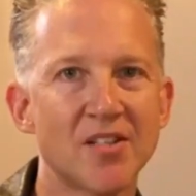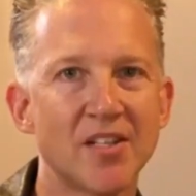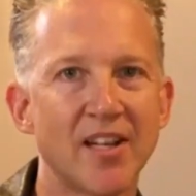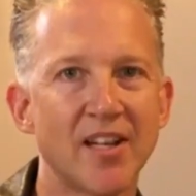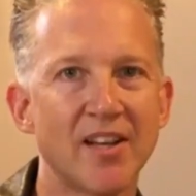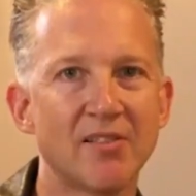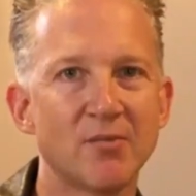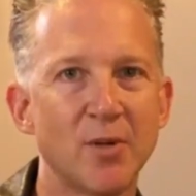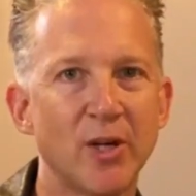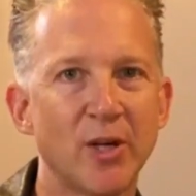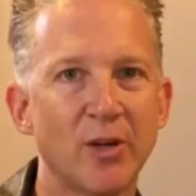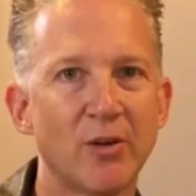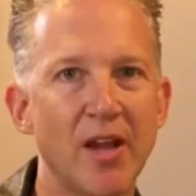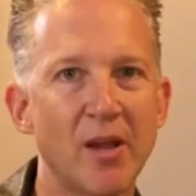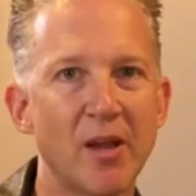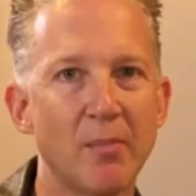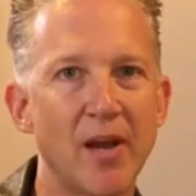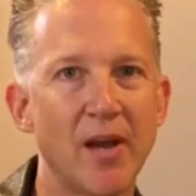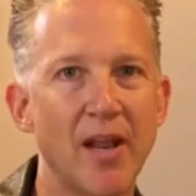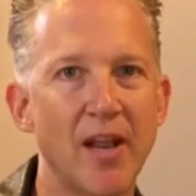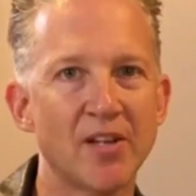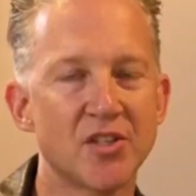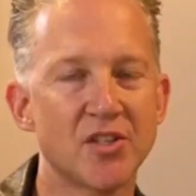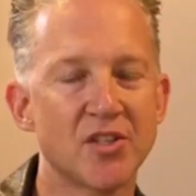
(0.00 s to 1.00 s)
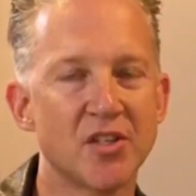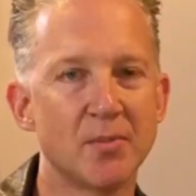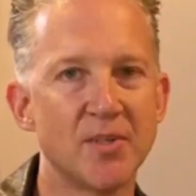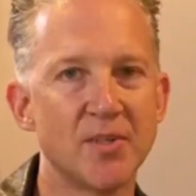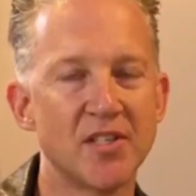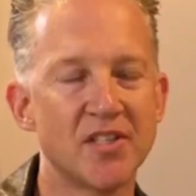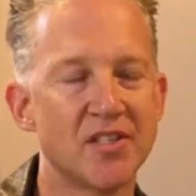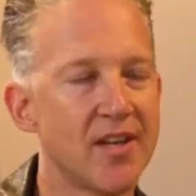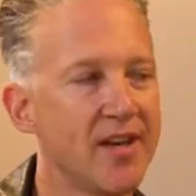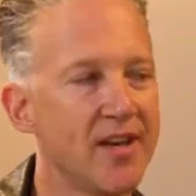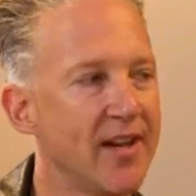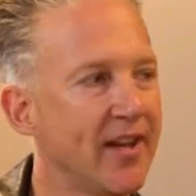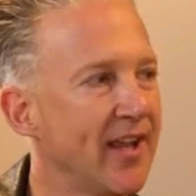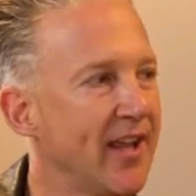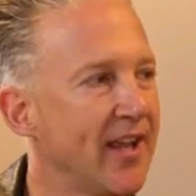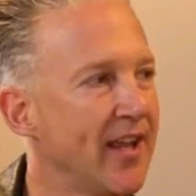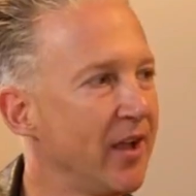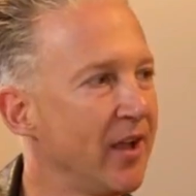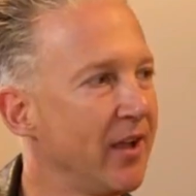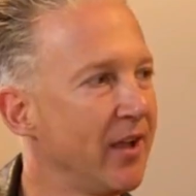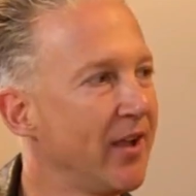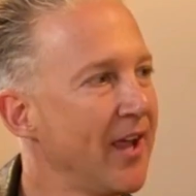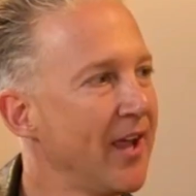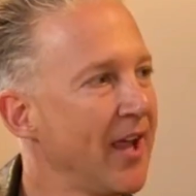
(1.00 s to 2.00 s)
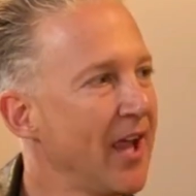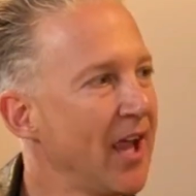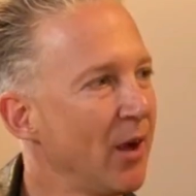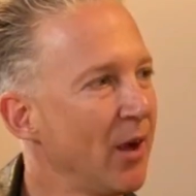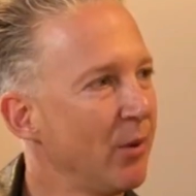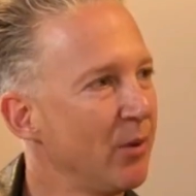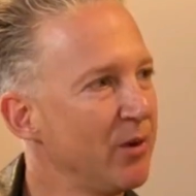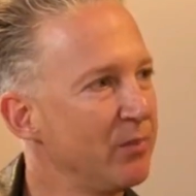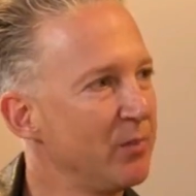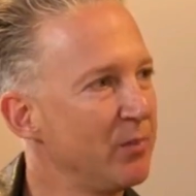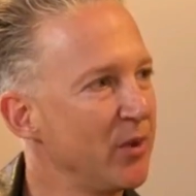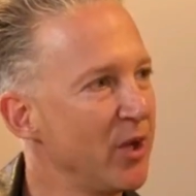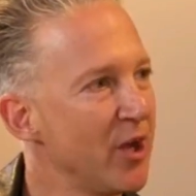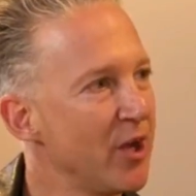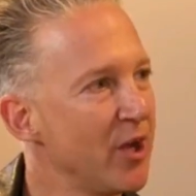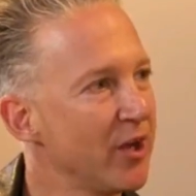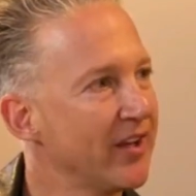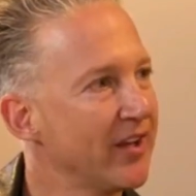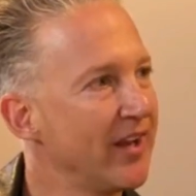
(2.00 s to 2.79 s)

it gives me great pleasure to be sitting here with Björk and